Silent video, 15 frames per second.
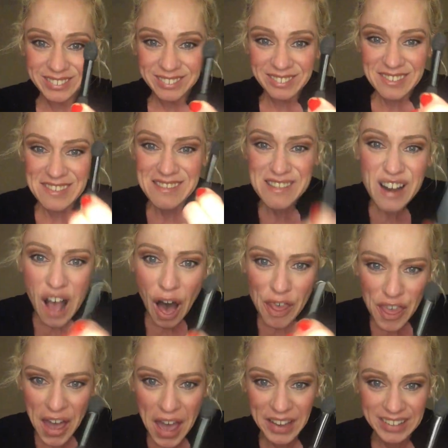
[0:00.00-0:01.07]

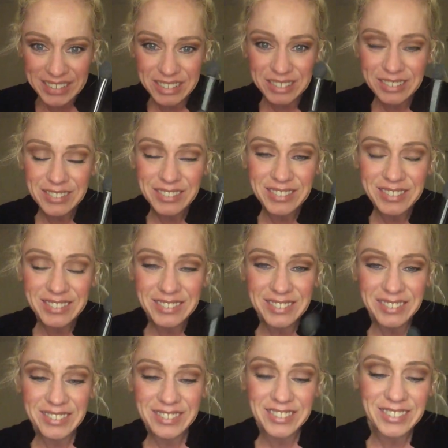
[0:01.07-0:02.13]
Nothing.
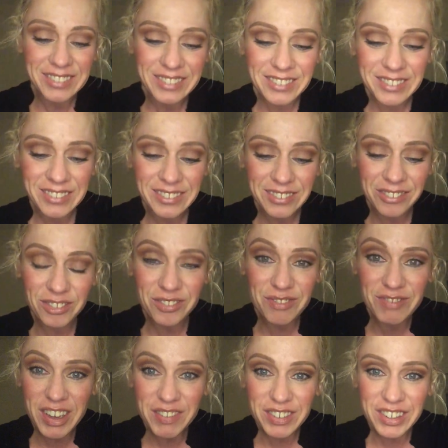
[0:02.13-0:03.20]
I mean,
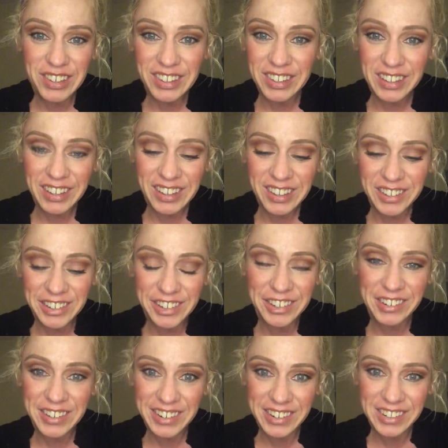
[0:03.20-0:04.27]
maybe you could, like, clean
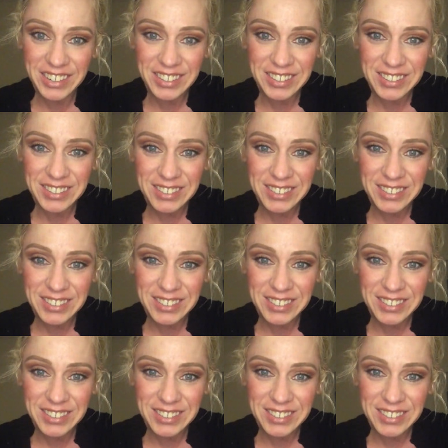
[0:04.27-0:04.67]
your ears.